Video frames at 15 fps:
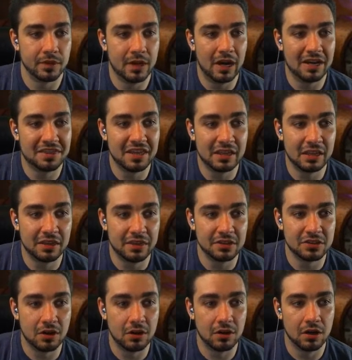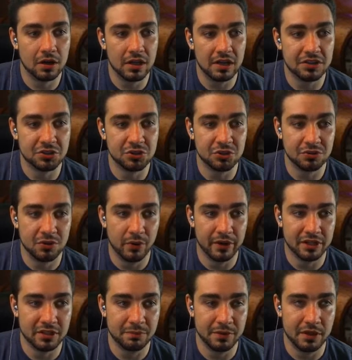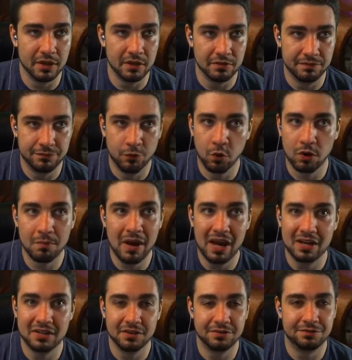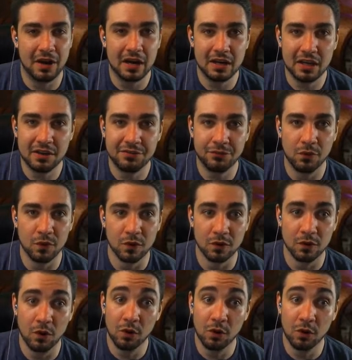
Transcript: I think that this card is going to be format defining for